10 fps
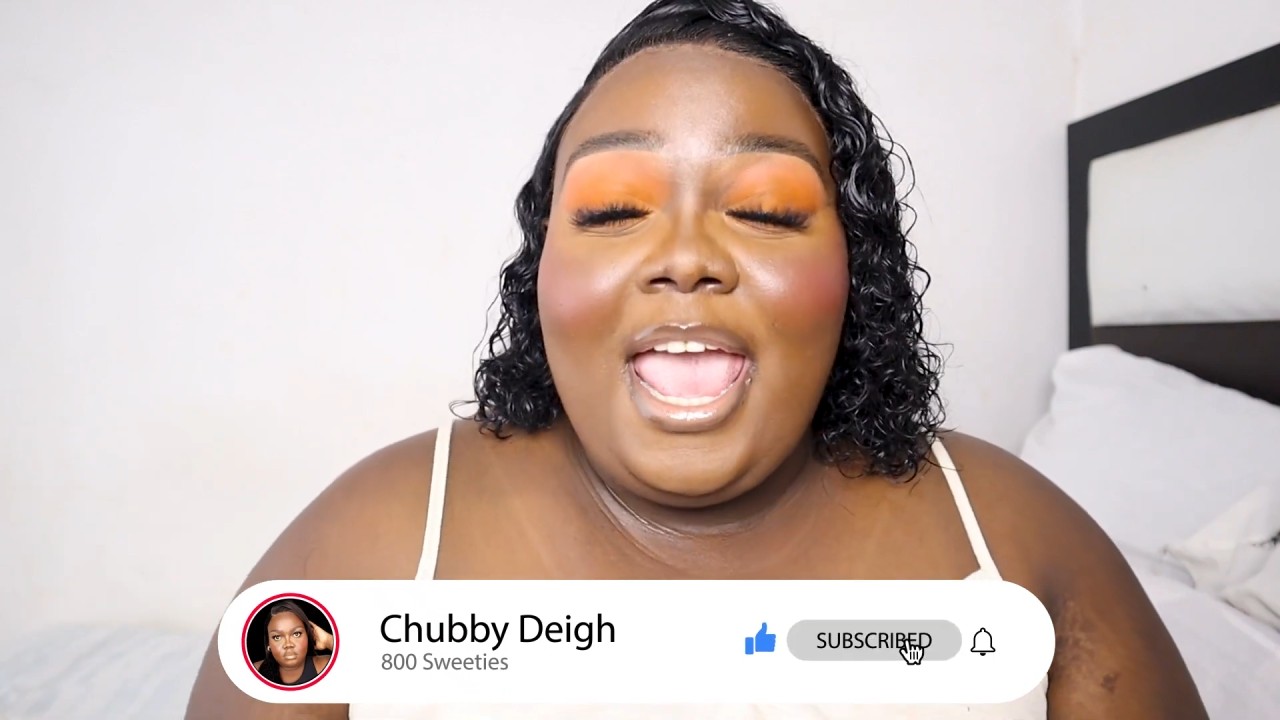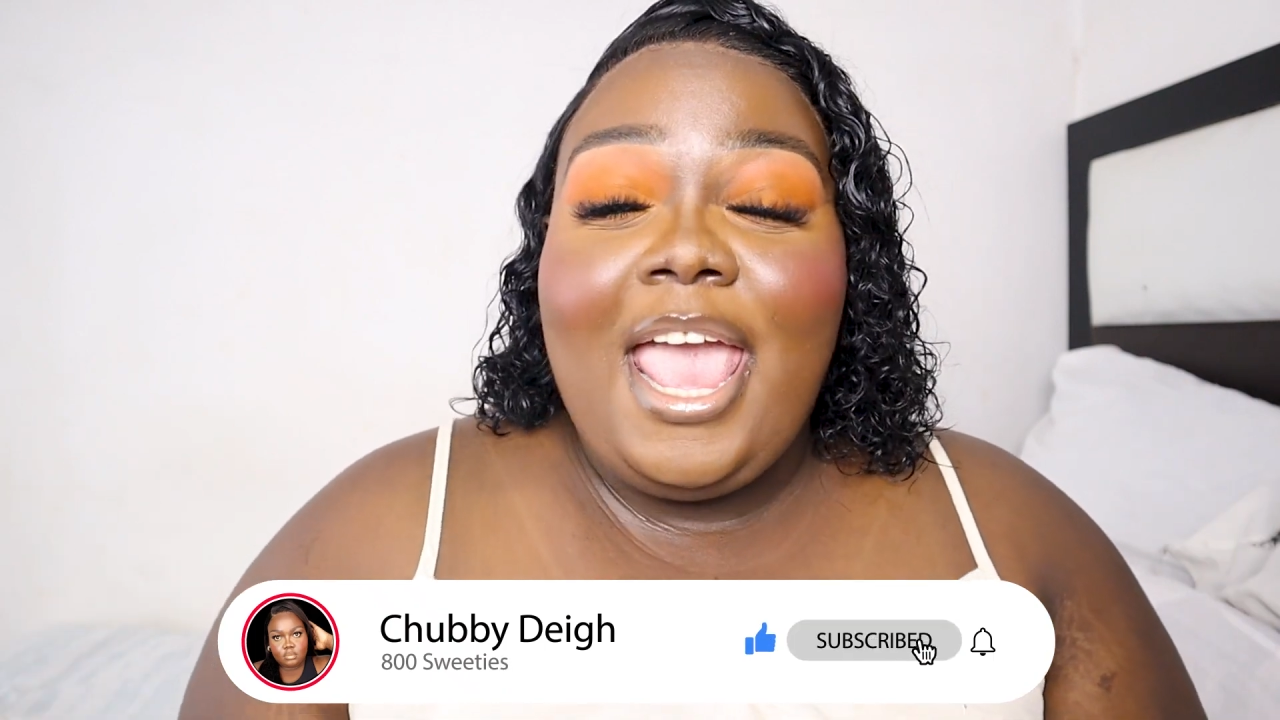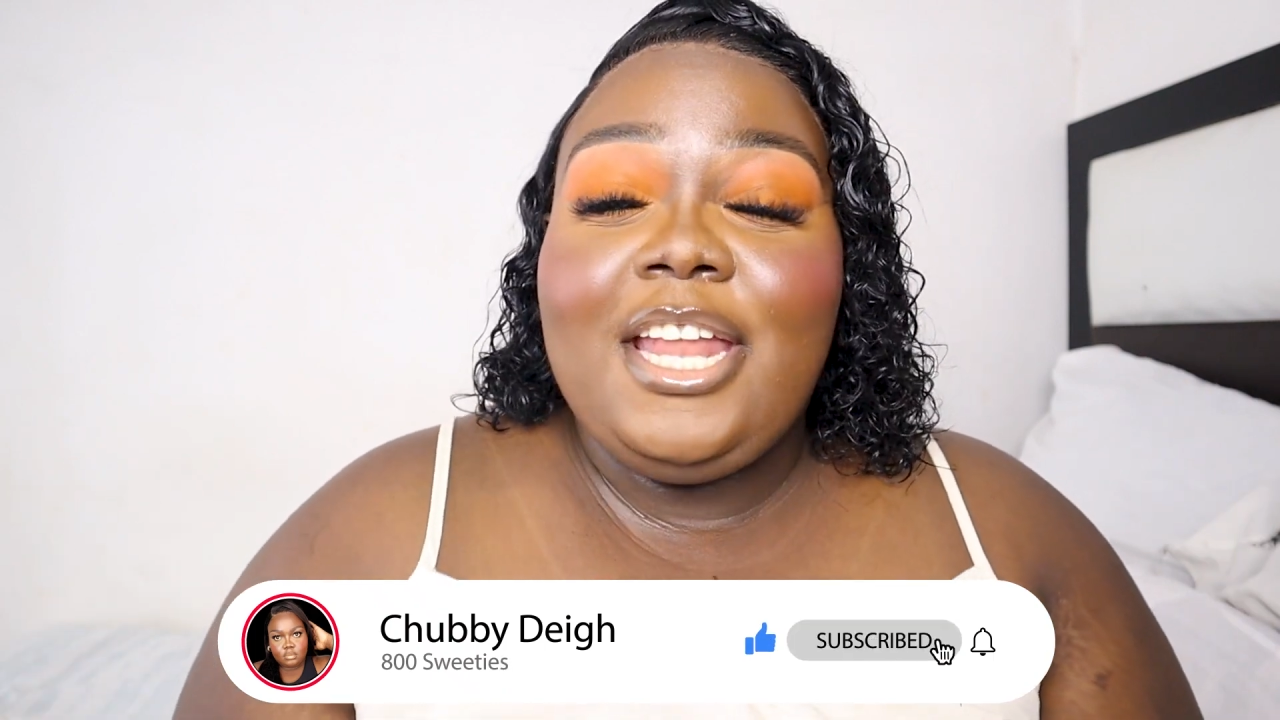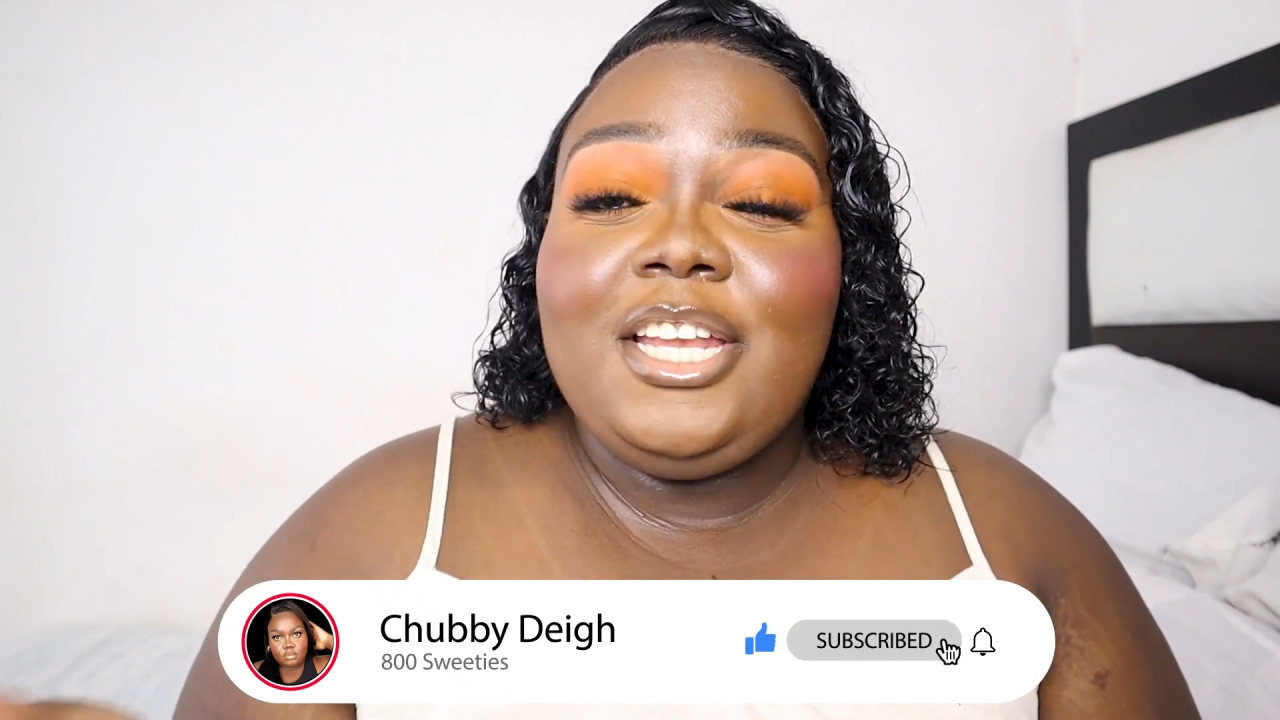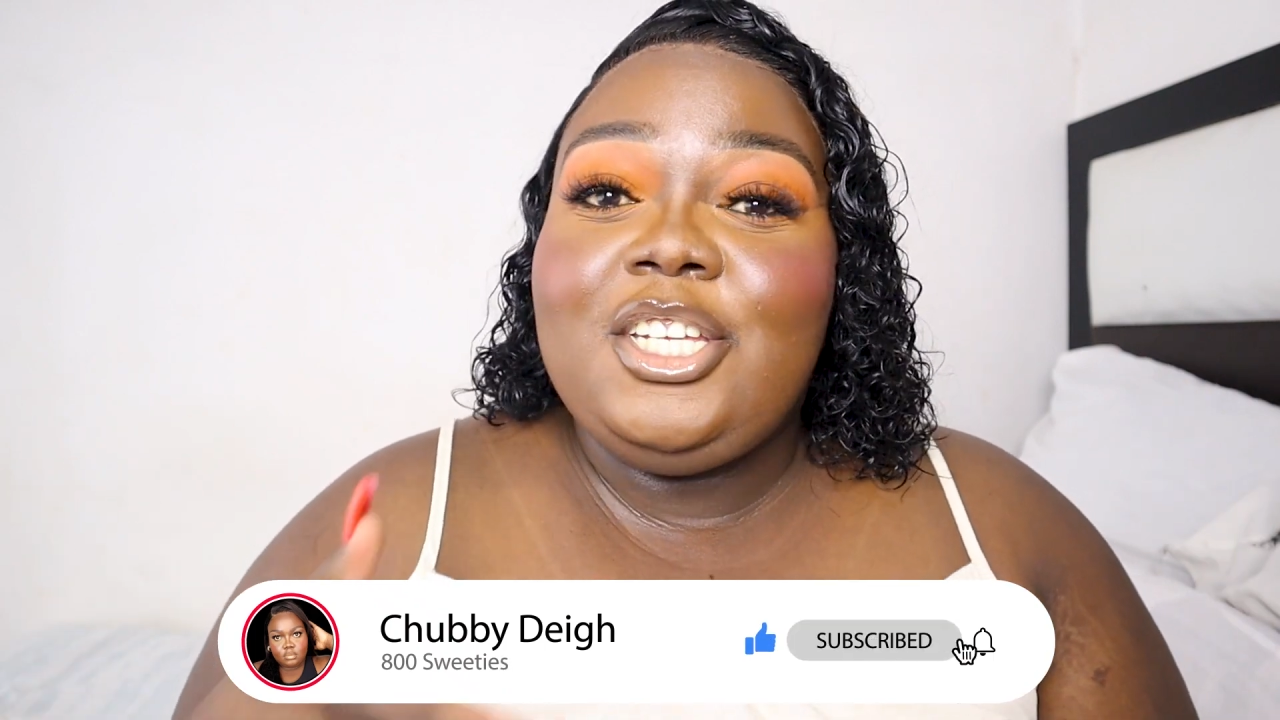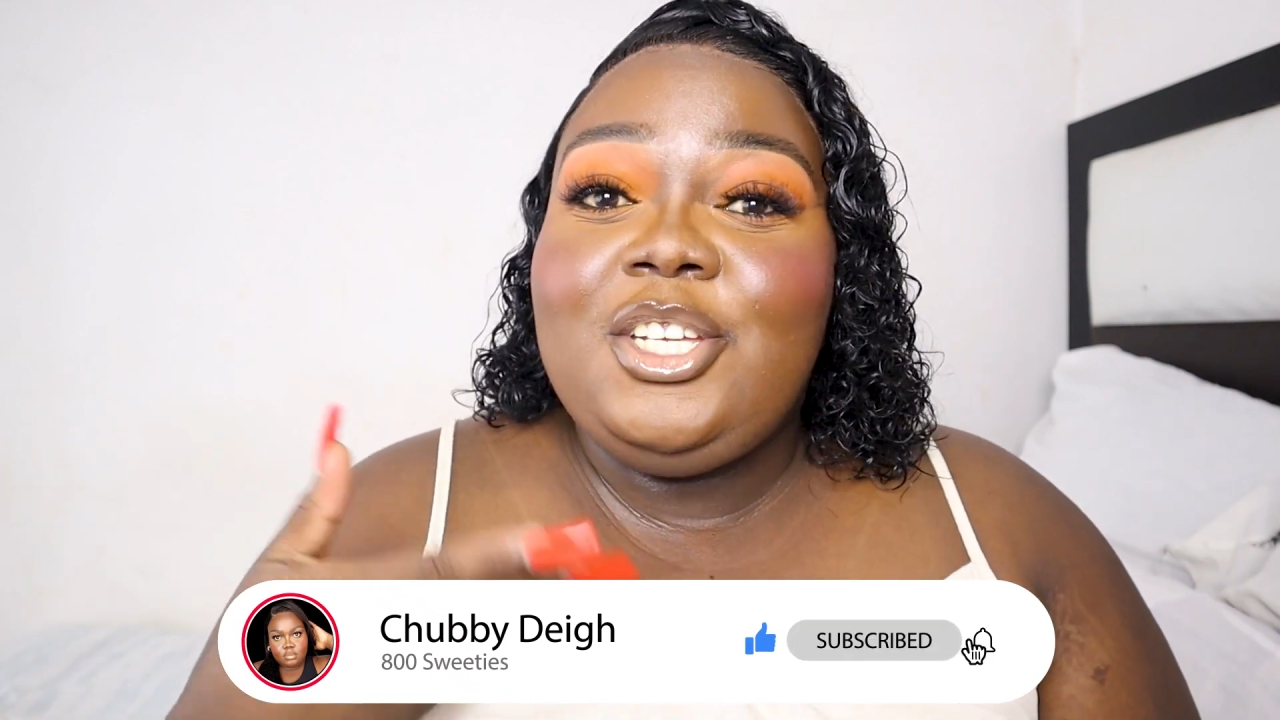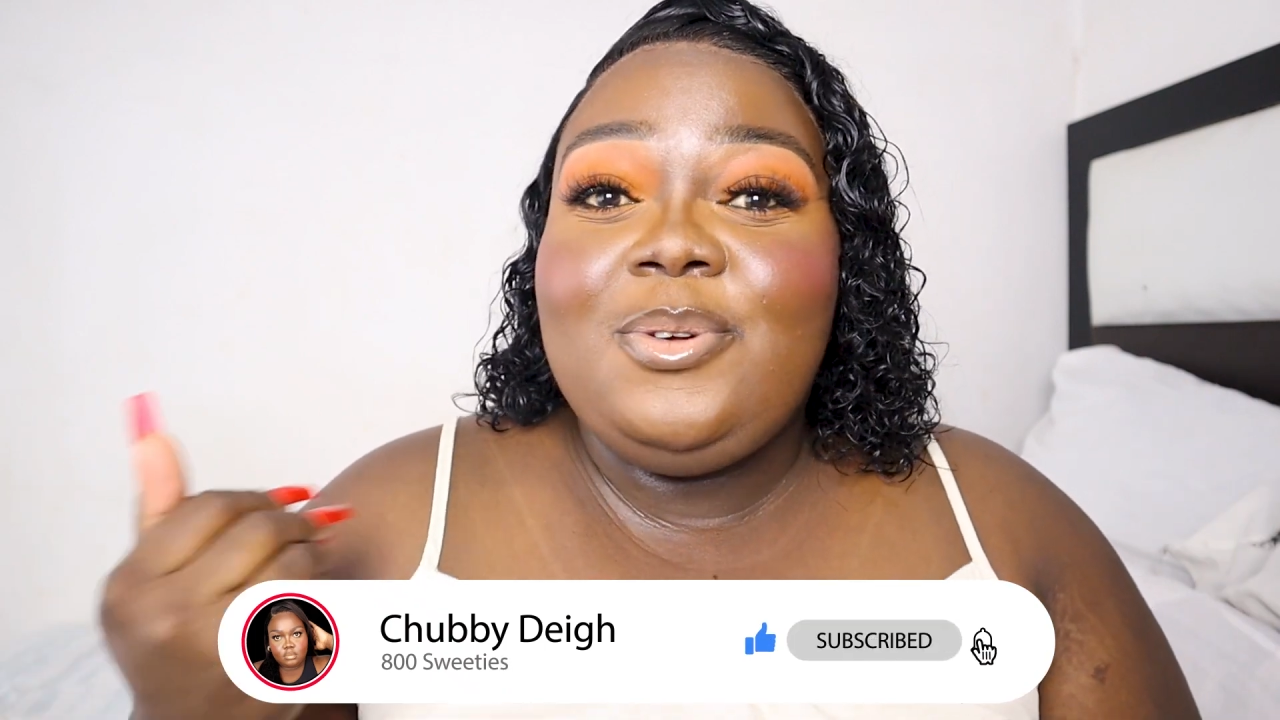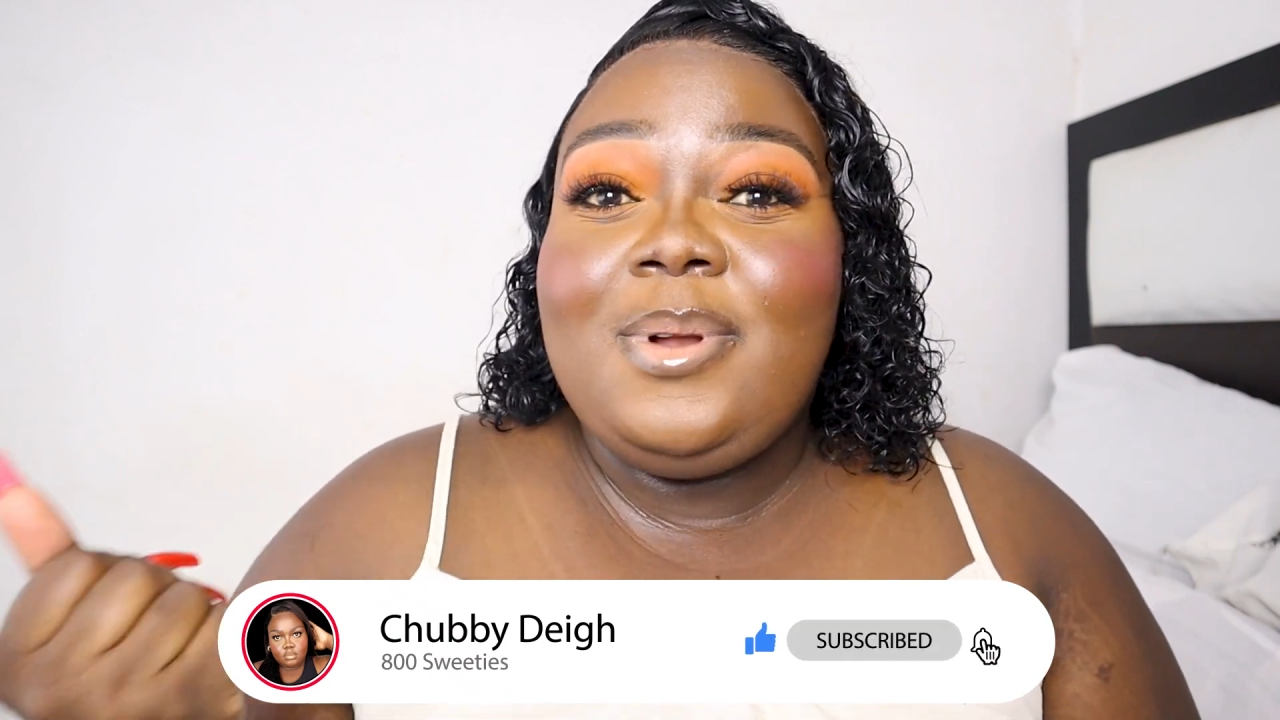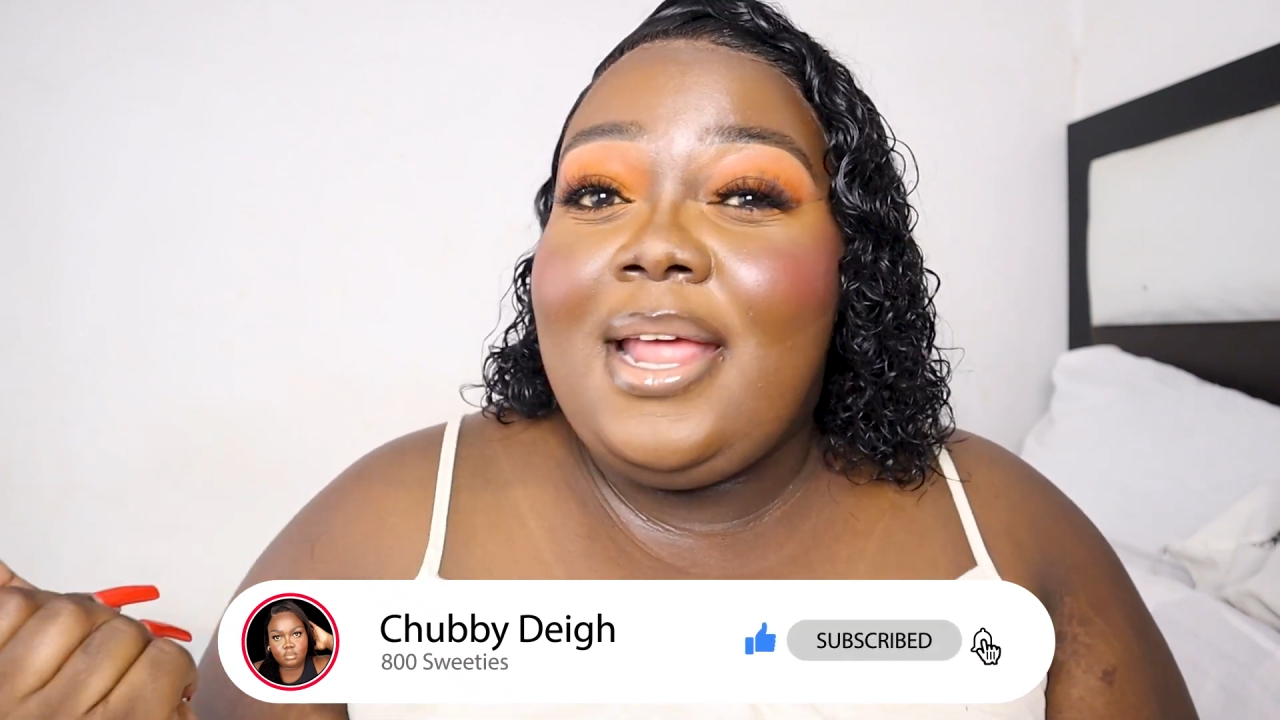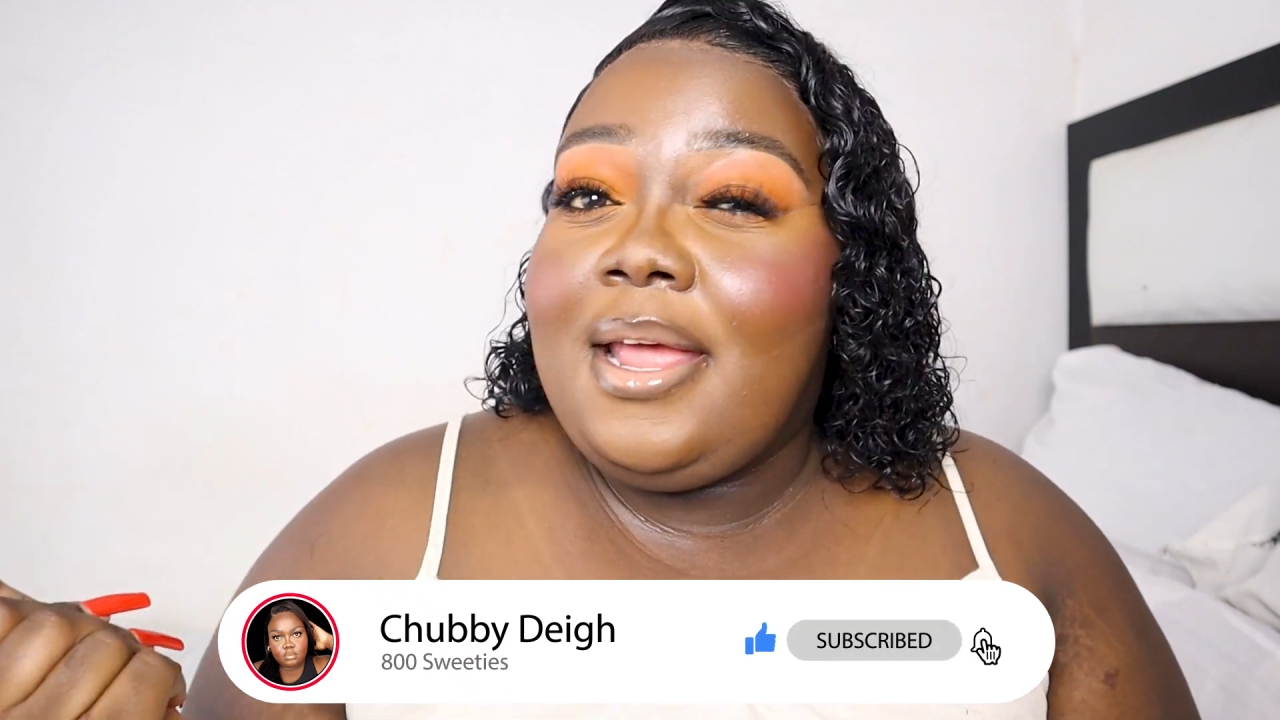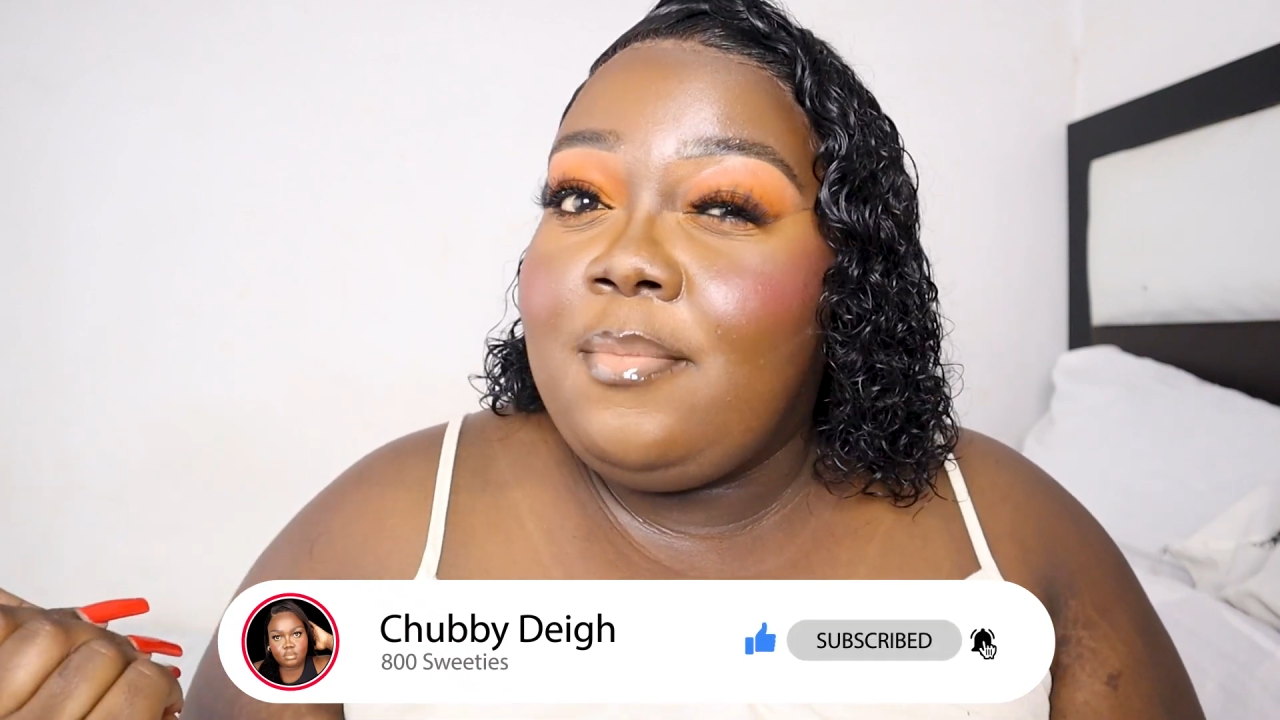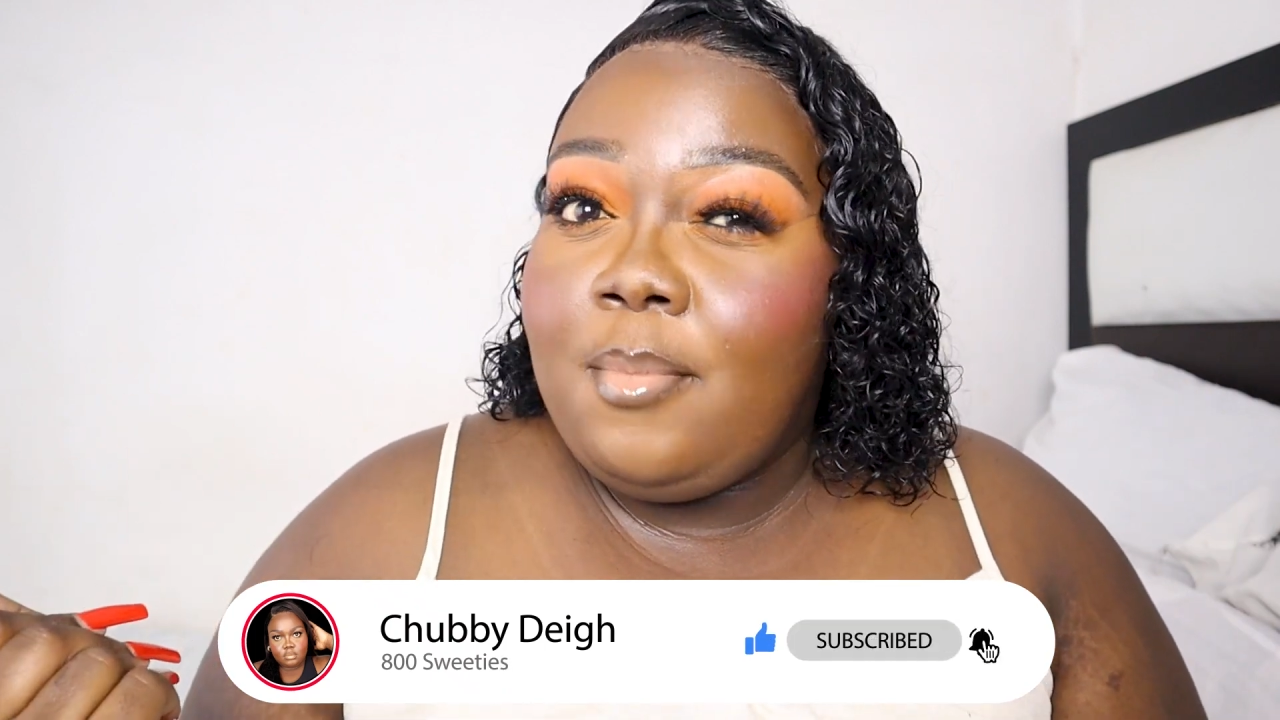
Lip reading: and you learn